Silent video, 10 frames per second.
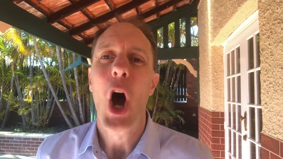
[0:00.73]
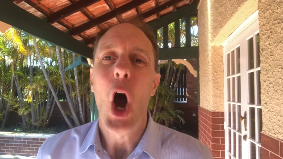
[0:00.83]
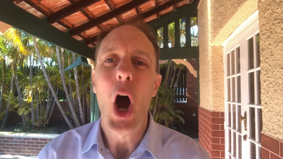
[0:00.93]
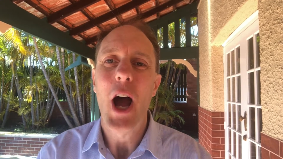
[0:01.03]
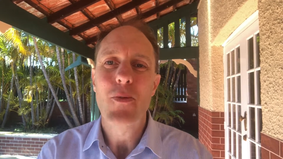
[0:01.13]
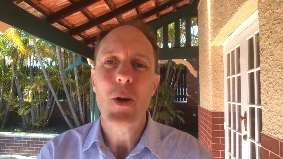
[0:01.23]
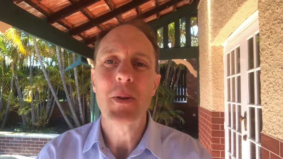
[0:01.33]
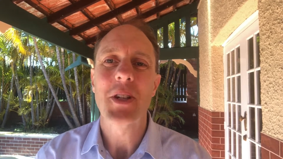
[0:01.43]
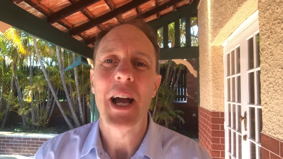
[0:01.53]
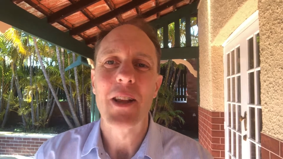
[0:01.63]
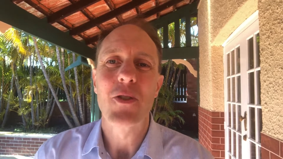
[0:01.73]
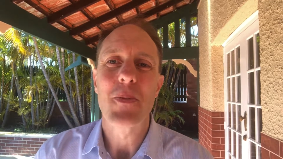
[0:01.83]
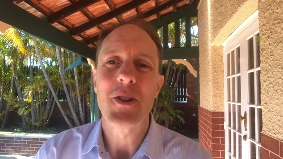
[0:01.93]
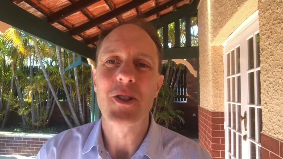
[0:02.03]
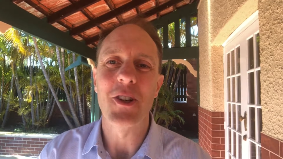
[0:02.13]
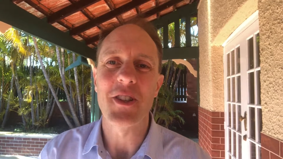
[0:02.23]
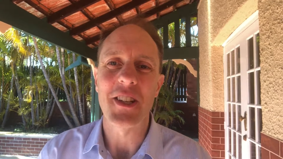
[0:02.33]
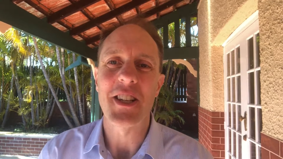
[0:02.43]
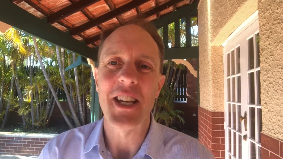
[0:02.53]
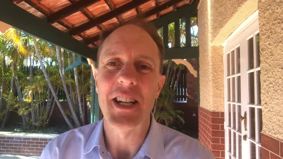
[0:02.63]
Hi, Ruben Taylor from
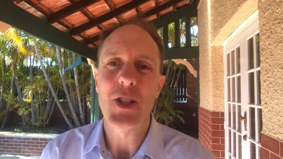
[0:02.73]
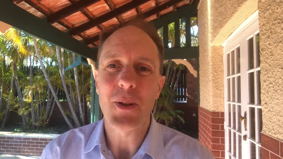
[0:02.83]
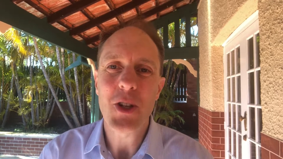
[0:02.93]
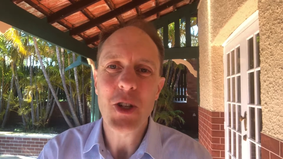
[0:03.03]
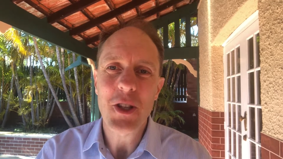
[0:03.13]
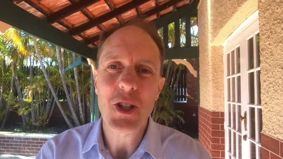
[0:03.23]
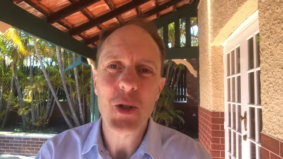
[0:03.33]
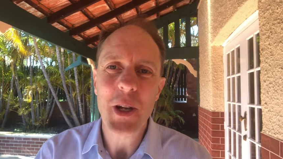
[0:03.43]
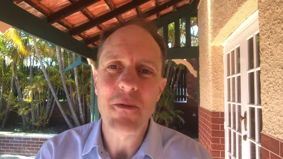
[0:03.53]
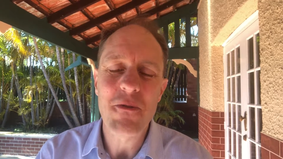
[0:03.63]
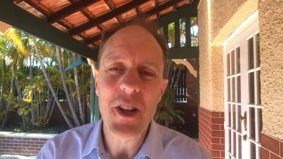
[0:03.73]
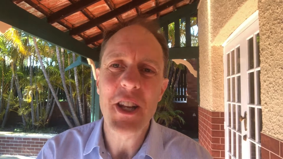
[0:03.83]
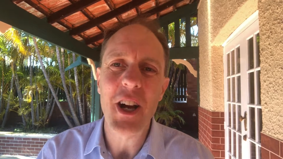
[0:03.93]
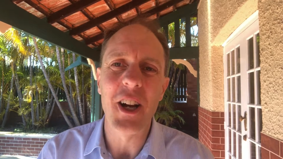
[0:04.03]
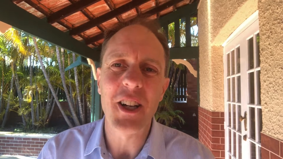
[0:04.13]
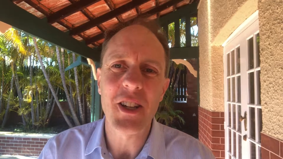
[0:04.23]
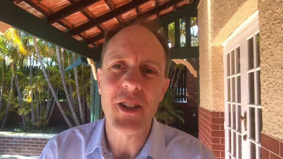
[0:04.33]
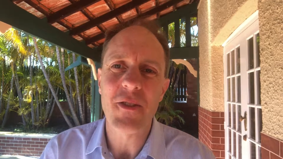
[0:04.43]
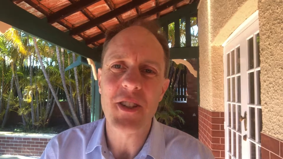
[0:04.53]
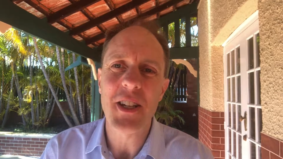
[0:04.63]
Biznostics here. I just want to shoot this quick video because
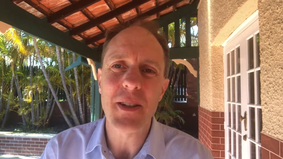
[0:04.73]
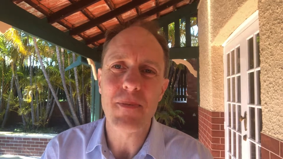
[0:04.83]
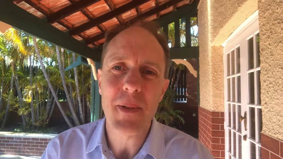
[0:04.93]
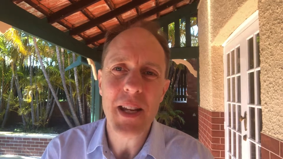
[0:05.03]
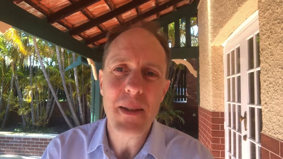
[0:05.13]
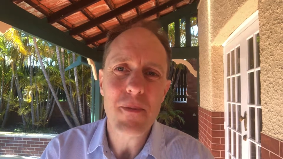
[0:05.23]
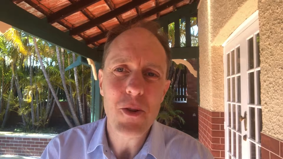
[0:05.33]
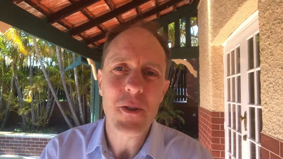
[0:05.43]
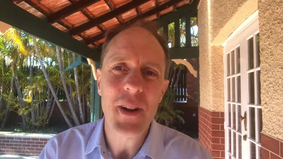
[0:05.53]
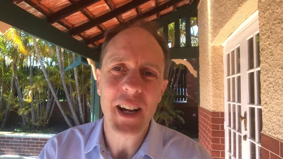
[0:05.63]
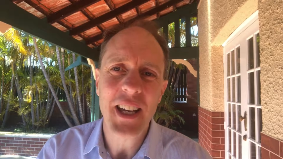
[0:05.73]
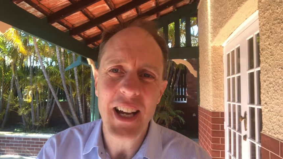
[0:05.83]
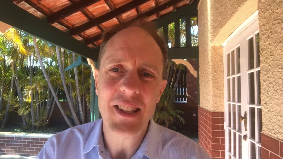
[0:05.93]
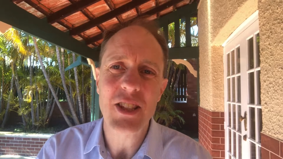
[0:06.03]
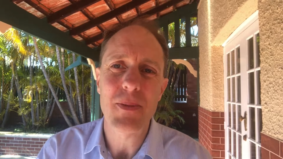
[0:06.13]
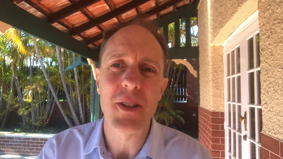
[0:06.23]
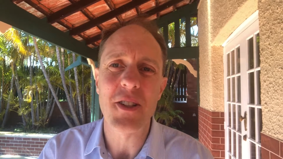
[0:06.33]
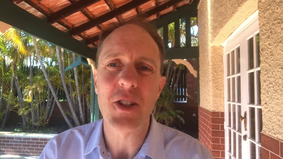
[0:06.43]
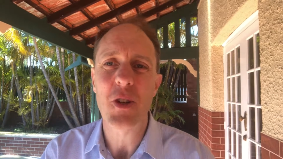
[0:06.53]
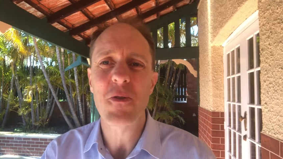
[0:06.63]
I'm seeing many more of our
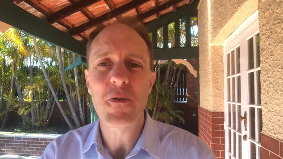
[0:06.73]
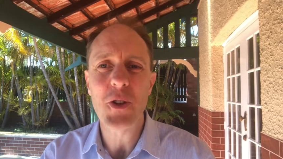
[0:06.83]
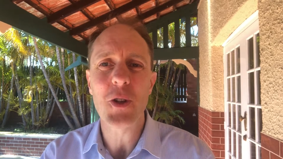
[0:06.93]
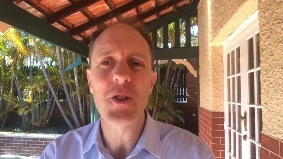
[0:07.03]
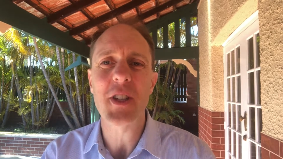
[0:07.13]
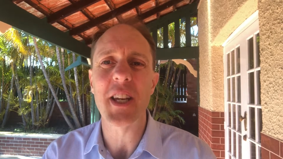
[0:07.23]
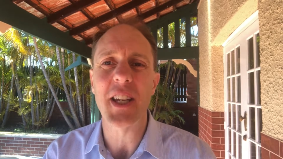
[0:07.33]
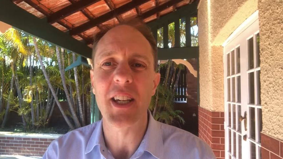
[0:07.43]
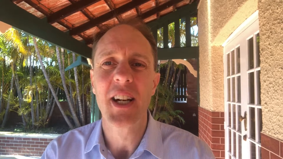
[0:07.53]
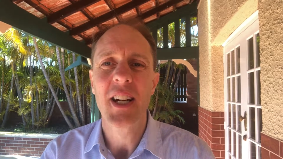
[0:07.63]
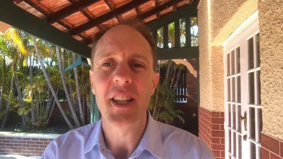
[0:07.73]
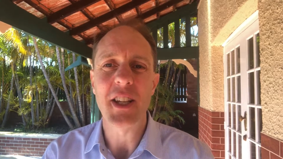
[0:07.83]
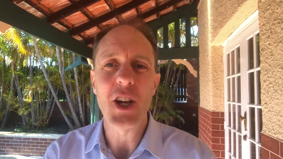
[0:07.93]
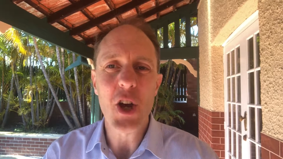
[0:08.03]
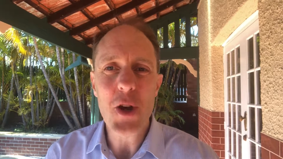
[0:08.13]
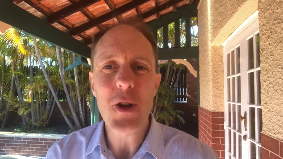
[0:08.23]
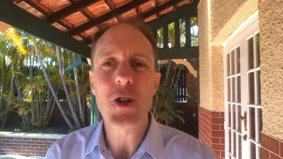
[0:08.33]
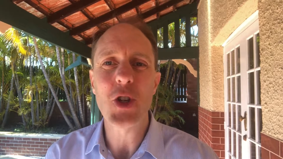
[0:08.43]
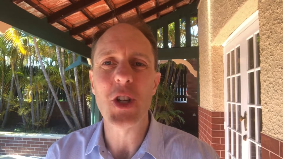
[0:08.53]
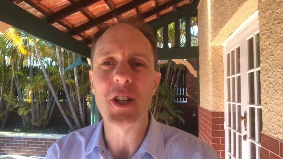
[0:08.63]
customers confusing the
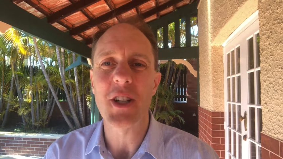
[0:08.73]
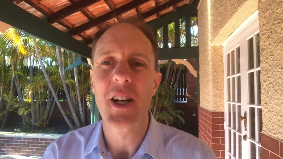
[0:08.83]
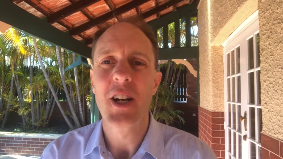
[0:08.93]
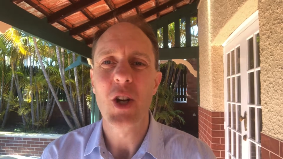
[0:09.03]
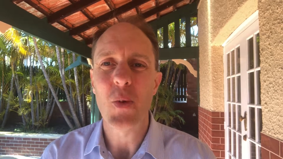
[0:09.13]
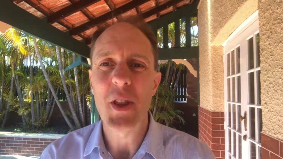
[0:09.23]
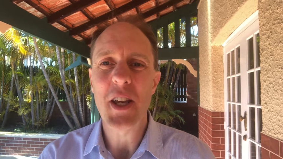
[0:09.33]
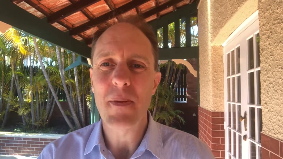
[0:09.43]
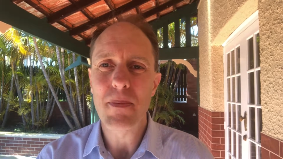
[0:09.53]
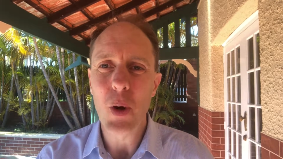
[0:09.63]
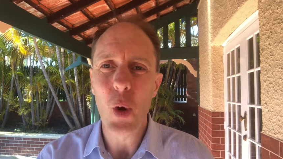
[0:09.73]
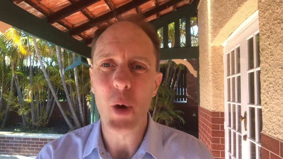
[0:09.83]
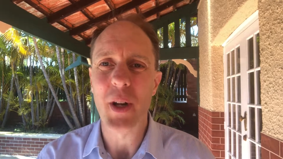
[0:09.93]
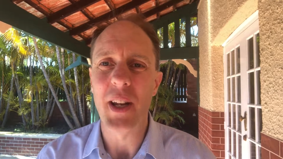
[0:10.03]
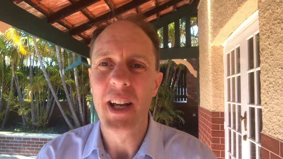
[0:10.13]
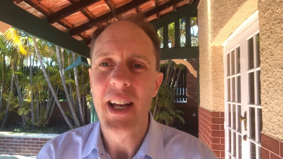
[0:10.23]
urgent with the important.